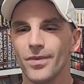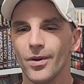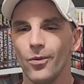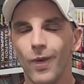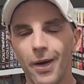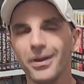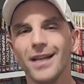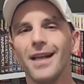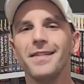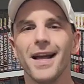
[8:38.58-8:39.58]
why would I
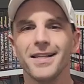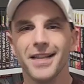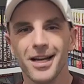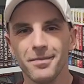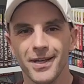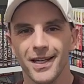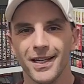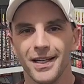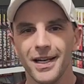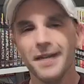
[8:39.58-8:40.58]
let that scare me?
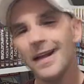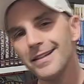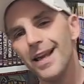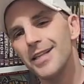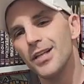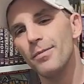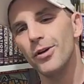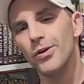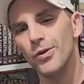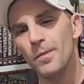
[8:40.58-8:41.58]
That's like someone
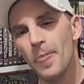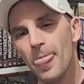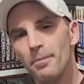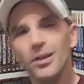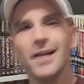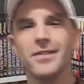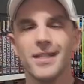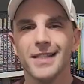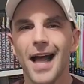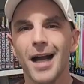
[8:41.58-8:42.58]
who believes in the
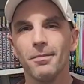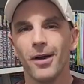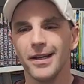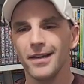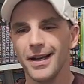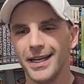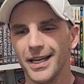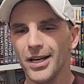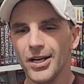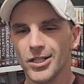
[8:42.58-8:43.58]
stock market letting
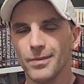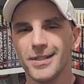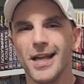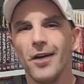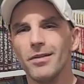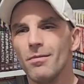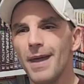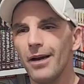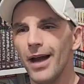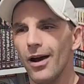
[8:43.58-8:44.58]
someone tell them
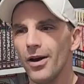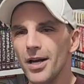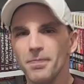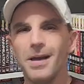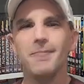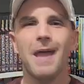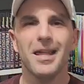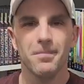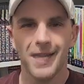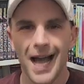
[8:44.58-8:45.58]
about how Bed Bath
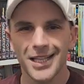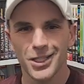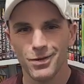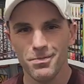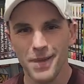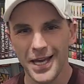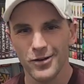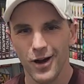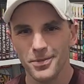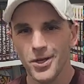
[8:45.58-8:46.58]
& Beyond just went
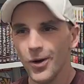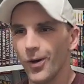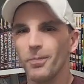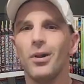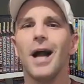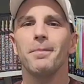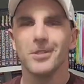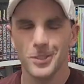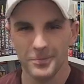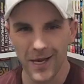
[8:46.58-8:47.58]
bankrupt, or
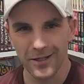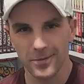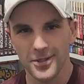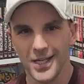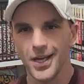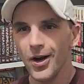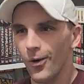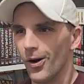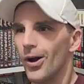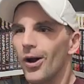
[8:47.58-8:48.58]
Blockbuster bankruptcy,
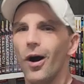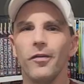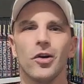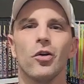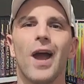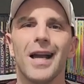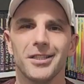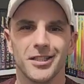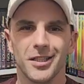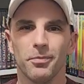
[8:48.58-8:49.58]
or all the
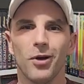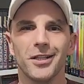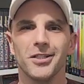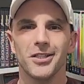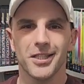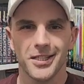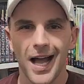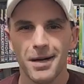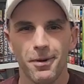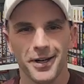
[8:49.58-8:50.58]
crashes and depressions in the
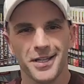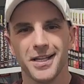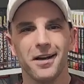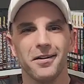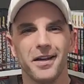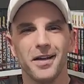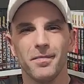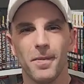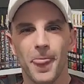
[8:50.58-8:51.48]
stock market scare them.